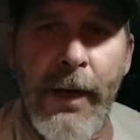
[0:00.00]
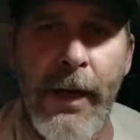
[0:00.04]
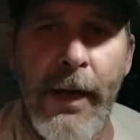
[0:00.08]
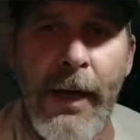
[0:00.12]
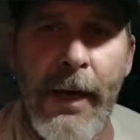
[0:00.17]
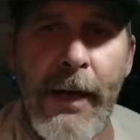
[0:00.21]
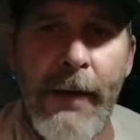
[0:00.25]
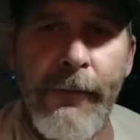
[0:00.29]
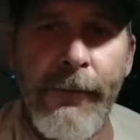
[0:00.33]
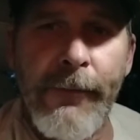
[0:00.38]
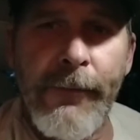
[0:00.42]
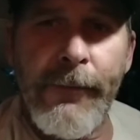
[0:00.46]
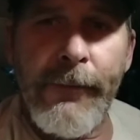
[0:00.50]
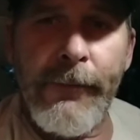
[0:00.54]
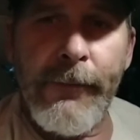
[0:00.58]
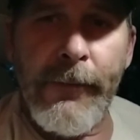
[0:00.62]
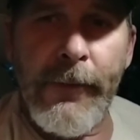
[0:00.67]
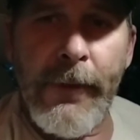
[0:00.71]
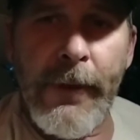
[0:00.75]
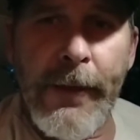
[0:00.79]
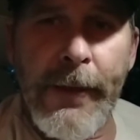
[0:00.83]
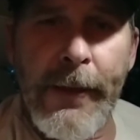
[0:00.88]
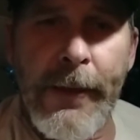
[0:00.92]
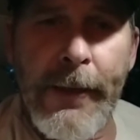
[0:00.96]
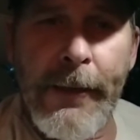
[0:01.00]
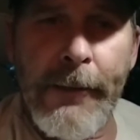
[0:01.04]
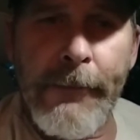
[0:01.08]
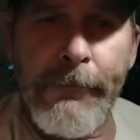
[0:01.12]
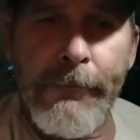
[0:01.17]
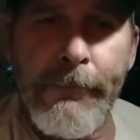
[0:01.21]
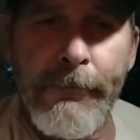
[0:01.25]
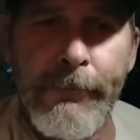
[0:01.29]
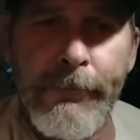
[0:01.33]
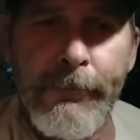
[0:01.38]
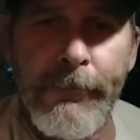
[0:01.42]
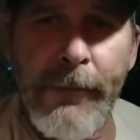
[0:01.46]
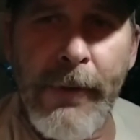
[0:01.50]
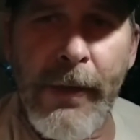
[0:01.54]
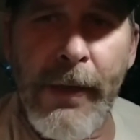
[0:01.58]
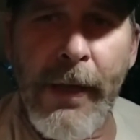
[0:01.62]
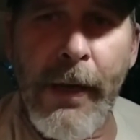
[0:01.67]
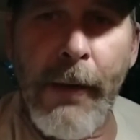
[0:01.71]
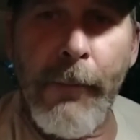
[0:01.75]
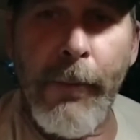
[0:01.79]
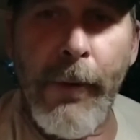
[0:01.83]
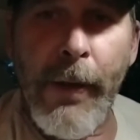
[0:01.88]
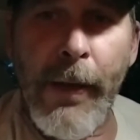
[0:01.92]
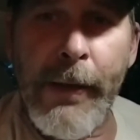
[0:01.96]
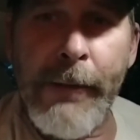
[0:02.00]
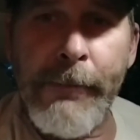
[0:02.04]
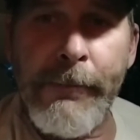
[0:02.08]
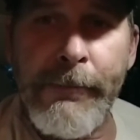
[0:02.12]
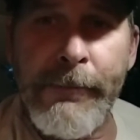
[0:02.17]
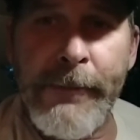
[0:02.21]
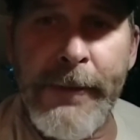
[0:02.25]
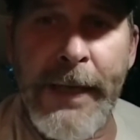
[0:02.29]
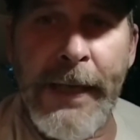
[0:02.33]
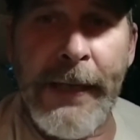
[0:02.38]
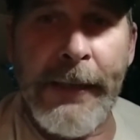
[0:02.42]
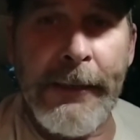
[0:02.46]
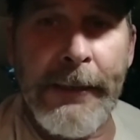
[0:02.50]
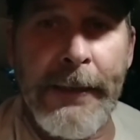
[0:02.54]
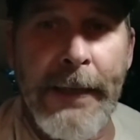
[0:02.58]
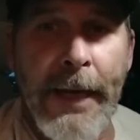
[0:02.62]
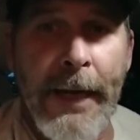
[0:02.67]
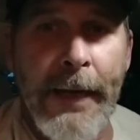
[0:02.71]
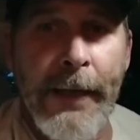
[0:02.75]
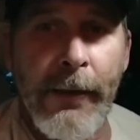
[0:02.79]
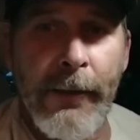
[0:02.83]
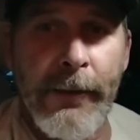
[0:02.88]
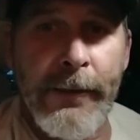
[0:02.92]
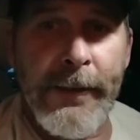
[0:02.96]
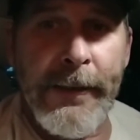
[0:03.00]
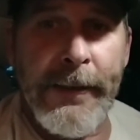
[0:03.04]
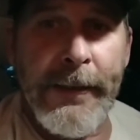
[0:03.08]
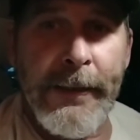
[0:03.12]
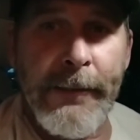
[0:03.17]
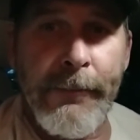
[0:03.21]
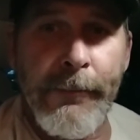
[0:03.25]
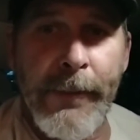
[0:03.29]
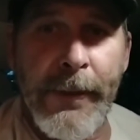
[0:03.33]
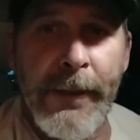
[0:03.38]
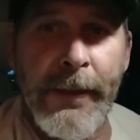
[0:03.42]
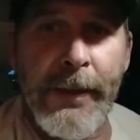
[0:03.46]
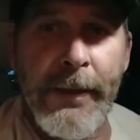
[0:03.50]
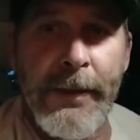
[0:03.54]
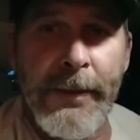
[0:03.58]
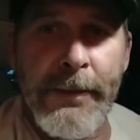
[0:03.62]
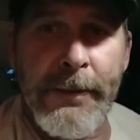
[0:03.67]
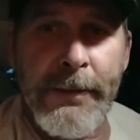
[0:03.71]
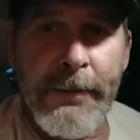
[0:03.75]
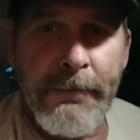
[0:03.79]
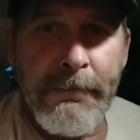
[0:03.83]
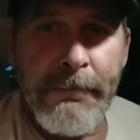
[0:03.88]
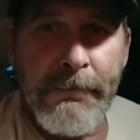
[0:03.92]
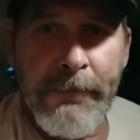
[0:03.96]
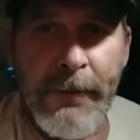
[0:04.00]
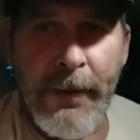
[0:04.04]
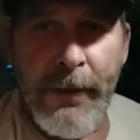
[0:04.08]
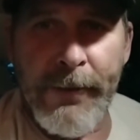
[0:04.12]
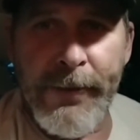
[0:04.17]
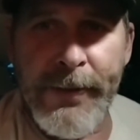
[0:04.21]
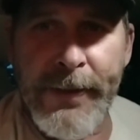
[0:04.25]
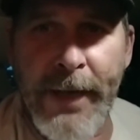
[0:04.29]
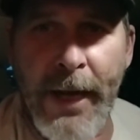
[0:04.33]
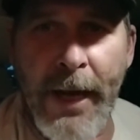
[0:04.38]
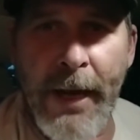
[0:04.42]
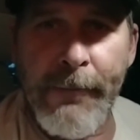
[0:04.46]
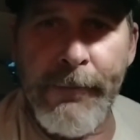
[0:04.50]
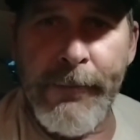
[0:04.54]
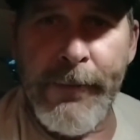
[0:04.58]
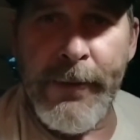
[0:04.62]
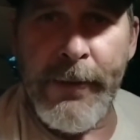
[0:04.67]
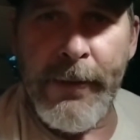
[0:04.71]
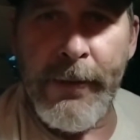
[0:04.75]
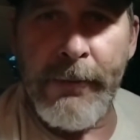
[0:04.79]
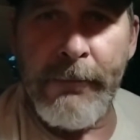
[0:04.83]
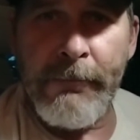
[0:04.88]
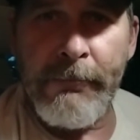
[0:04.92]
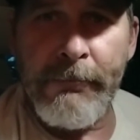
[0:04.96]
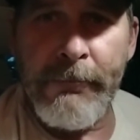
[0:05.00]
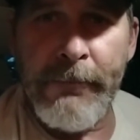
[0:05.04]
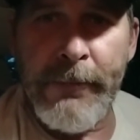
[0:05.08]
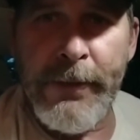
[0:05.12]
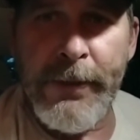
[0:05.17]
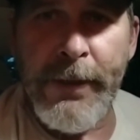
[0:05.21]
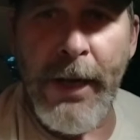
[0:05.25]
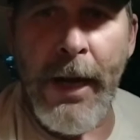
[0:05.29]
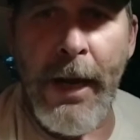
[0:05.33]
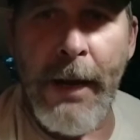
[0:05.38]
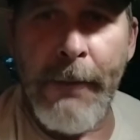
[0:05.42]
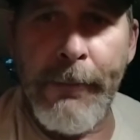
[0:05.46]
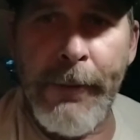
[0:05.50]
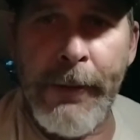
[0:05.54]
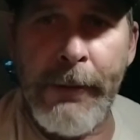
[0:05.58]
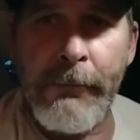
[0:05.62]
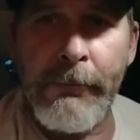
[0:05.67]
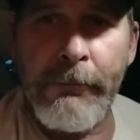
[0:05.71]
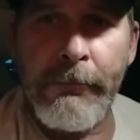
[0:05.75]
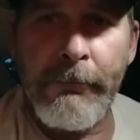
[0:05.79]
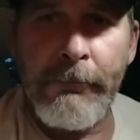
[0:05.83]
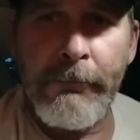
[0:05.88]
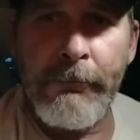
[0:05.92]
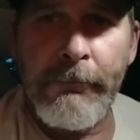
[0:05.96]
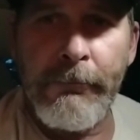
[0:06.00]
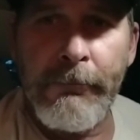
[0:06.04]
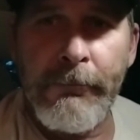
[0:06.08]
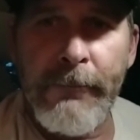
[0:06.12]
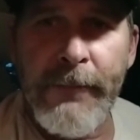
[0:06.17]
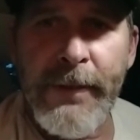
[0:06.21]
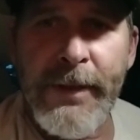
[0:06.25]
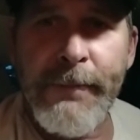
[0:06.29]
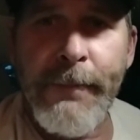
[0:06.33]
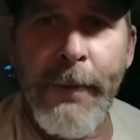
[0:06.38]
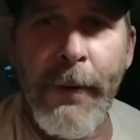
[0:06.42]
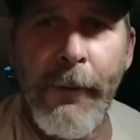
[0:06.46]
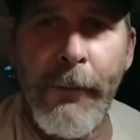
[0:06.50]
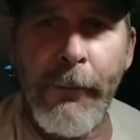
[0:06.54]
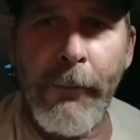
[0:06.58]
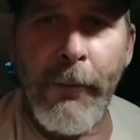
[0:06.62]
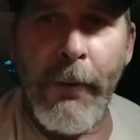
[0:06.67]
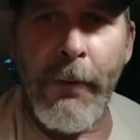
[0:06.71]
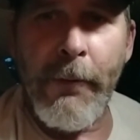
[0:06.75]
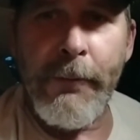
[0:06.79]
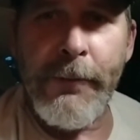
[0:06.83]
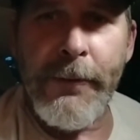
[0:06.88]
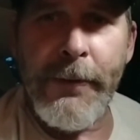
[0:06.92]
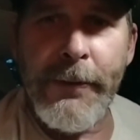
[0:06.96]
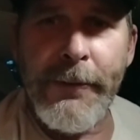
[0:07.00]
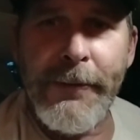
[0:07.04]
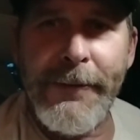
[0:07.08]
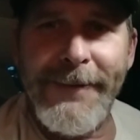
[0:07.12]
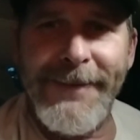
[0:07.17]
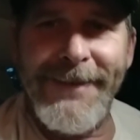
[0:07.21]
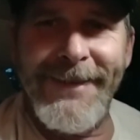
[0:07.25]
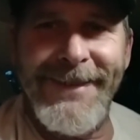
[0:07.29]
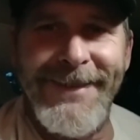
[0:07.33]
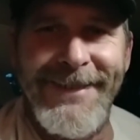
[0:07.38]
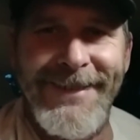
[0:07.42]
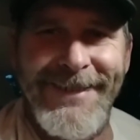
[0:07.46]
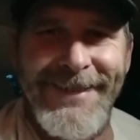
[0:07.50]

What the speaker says: drive. I'll probably take 9 or 10 because I'll stop and smell the roses.